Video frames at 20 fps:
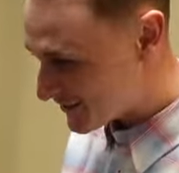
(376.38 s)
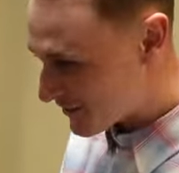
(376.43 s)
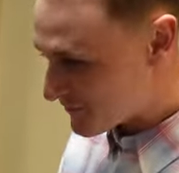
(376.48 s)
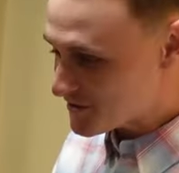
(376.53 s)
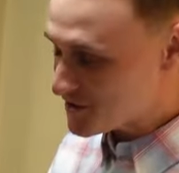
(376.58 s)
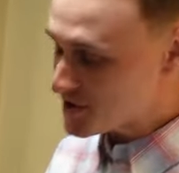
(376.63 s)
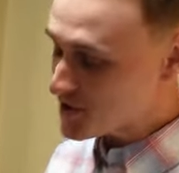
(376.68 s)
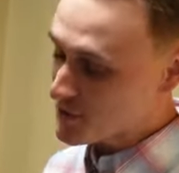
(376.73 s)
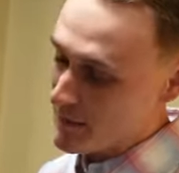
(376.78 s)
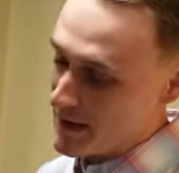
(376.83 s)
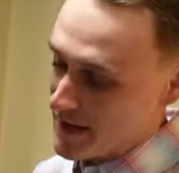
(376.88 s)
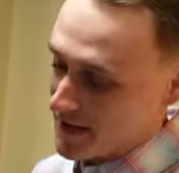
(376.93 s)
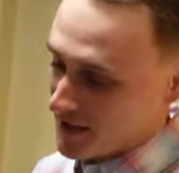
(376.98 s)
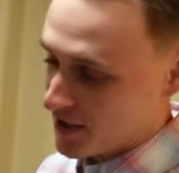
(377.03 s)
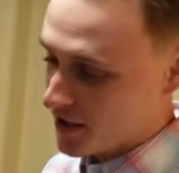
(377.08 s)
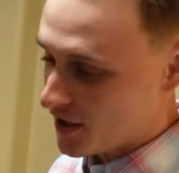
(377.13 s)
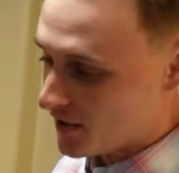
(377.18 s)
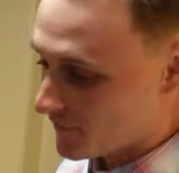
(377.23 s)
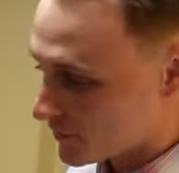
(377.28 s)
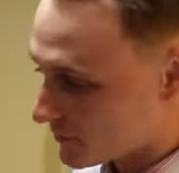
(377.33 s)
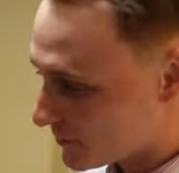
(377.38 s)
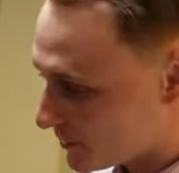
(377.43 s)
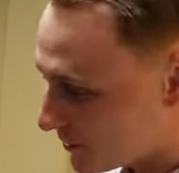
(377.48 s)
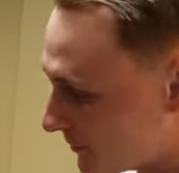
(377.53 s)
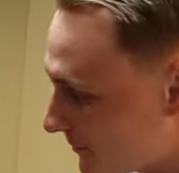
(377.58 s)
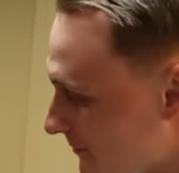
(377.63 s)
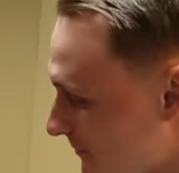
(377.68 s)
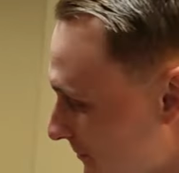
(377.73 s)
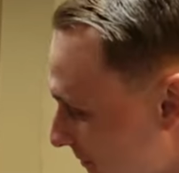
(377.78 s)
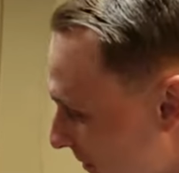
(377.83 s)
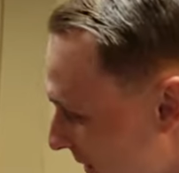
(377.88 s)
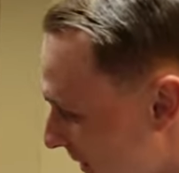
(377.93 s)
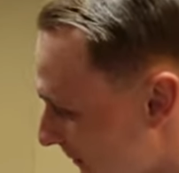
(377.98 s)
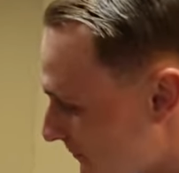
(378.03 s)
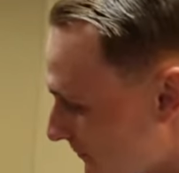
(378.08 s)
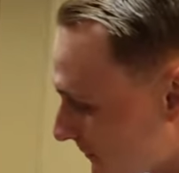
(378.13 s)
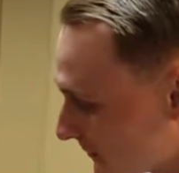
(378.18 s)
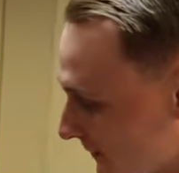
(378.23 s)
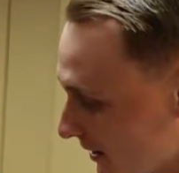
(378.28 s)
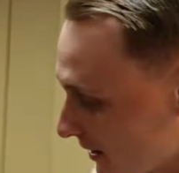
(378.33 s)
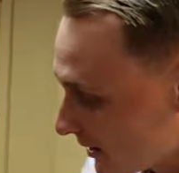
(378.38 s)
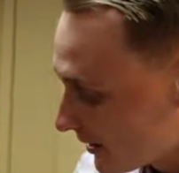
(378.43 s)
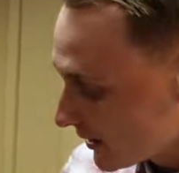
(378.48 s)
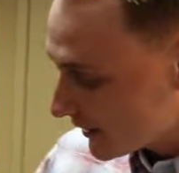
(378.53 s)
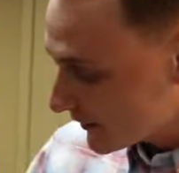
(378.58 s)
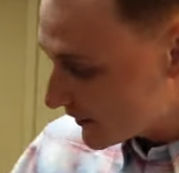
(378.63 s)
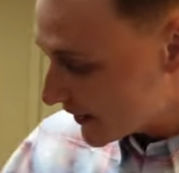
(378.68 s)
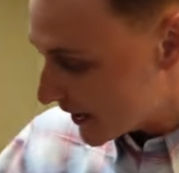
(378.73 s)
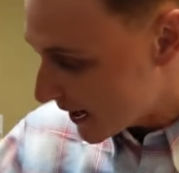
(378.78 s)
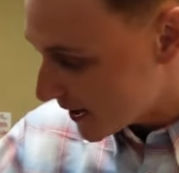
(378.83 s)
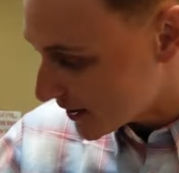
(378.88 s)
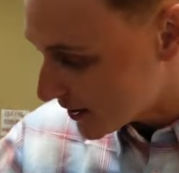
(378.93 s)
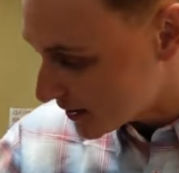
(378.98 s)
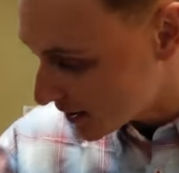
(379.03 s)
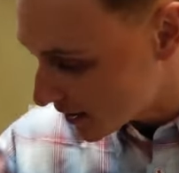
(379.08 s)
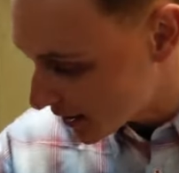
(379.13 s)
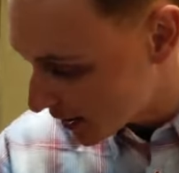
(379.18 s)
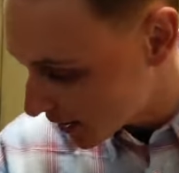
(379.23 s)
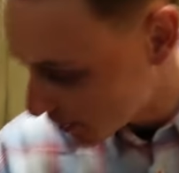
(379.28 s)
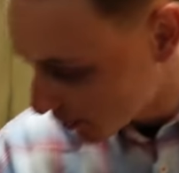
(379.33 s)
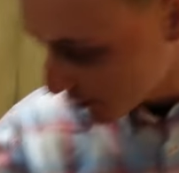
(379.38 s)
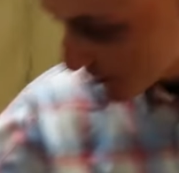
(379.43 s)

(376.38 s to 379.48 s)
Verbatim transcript: mean, you could make it comfortable, but they added uh,